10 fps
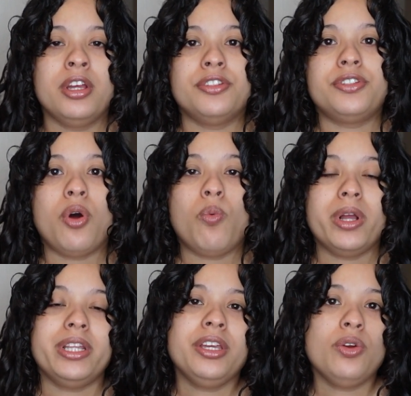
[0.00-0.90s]
So
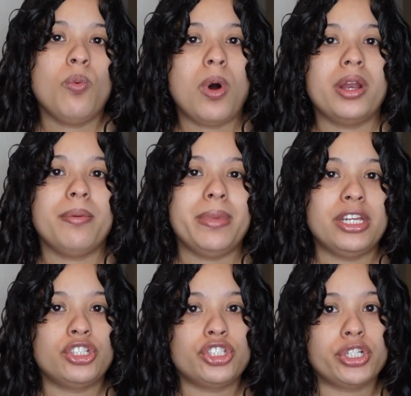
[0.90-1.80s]
one thing you want to
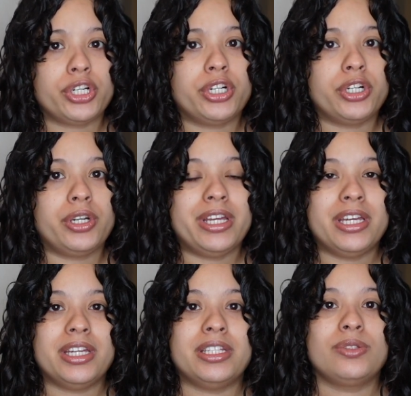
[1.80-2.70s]
make sure
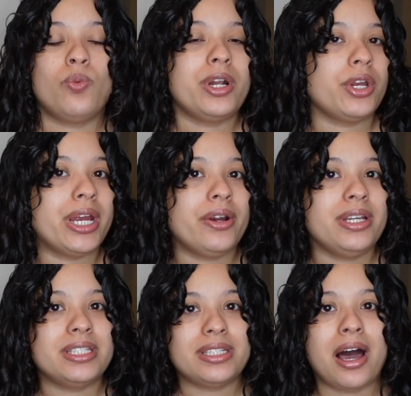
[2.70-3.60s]
is when your hair
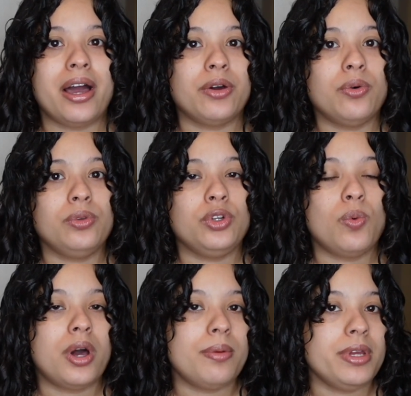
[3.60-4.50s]
is styled, you
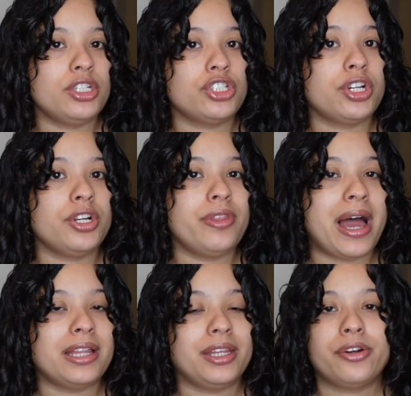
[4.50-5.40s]
want to make sure
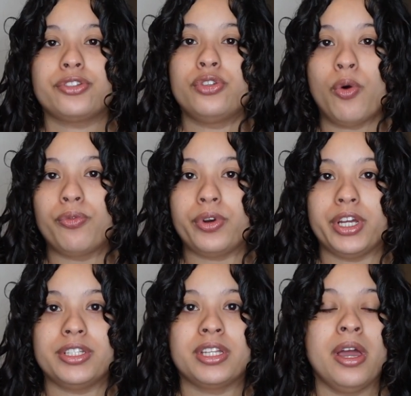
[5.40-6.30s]
that there's no
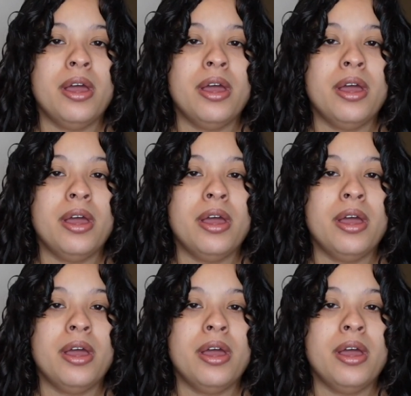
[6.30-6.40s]
frizz,